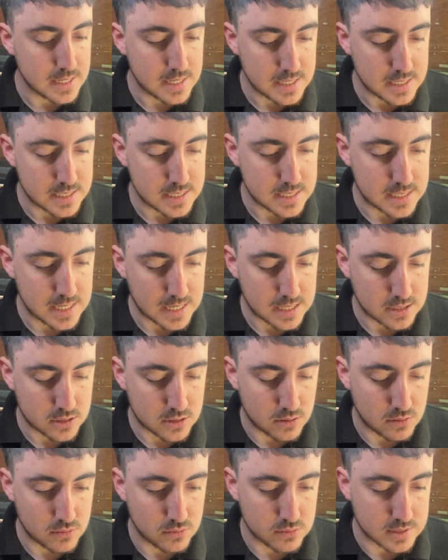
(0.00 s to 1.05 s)
6
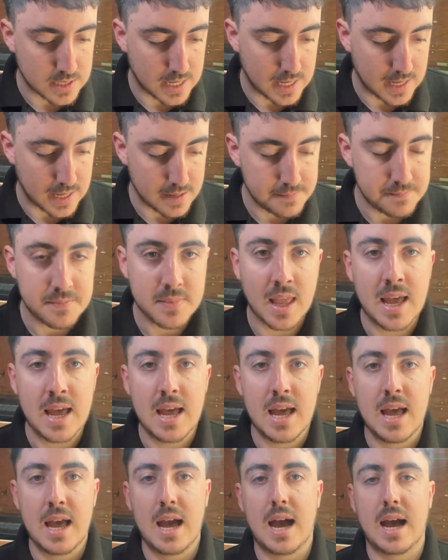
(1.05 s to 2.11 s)
tools here,
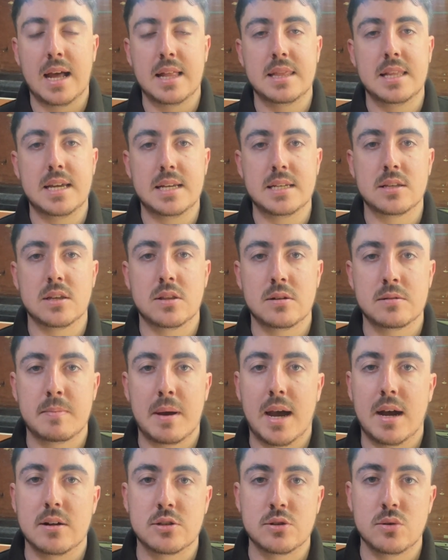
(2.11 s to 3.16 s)
and these are the
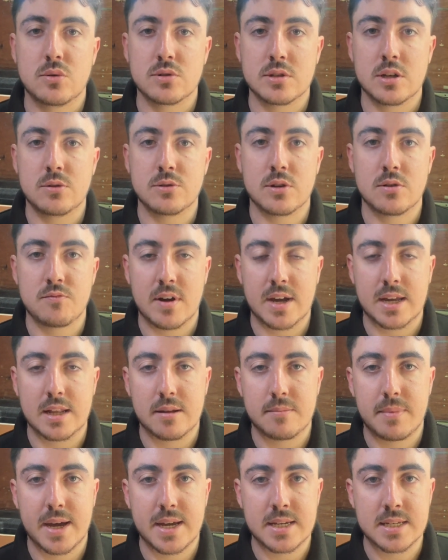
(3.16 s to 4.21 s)
power tools I use on a regular
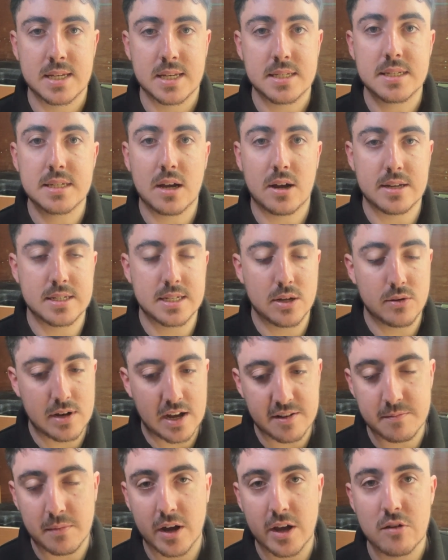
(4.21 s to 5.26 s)
basis. I still
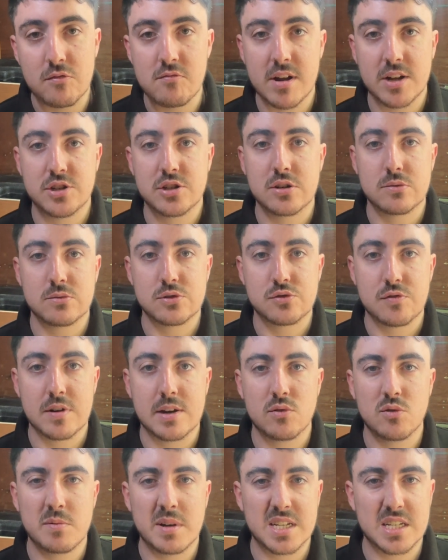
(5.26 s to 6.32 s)
have my original
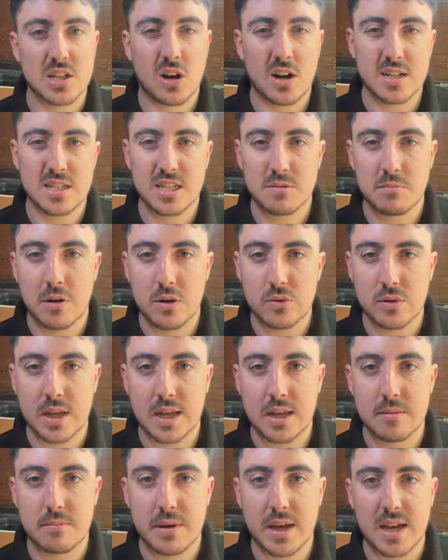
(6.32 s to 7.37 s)
drill. It started smoking
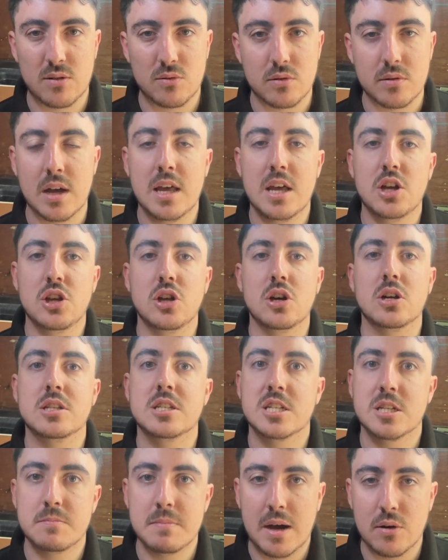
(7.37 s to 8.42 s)
a bit, or you could
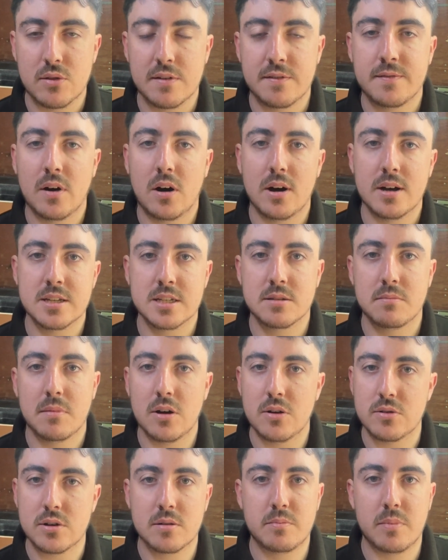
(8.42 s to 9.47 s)
smell the fire
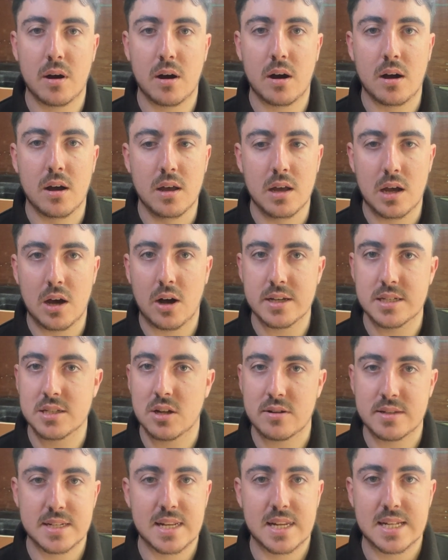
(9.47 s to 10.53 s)
smoke, but I
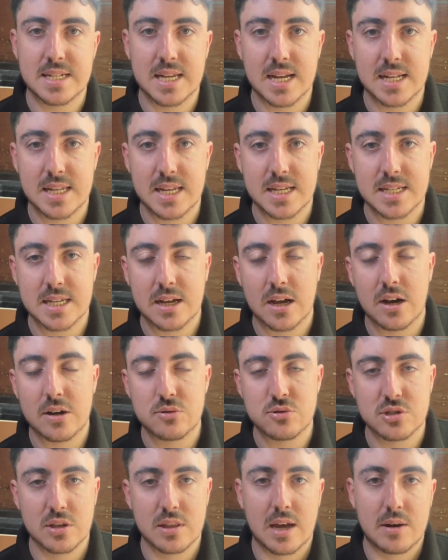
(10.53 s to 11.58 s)
started nearly 10 years ago,
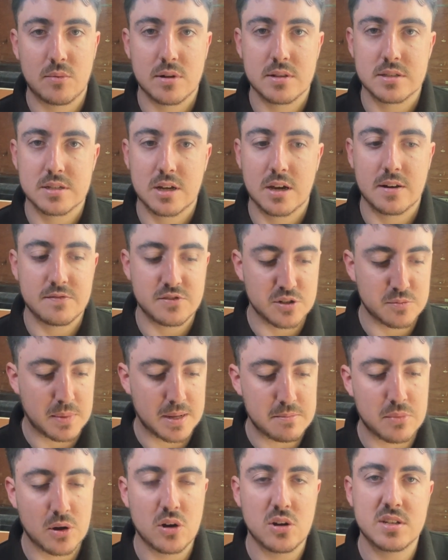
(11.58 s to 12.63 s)
so that one's kind of just
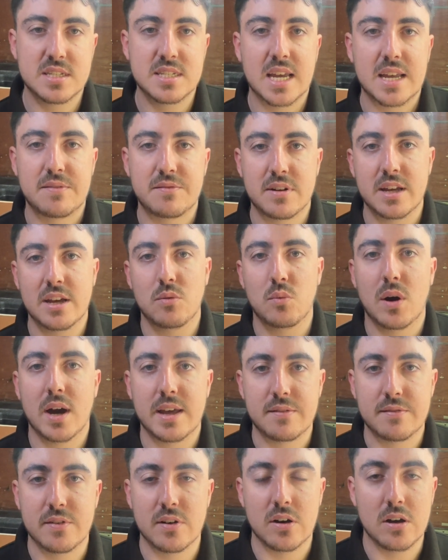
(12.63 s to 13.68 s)
been put safely away
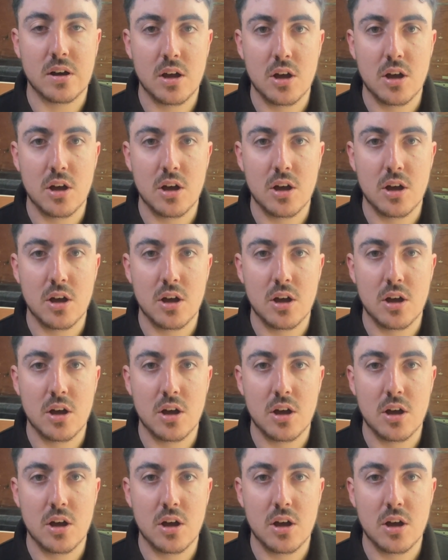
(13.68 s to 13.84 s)
for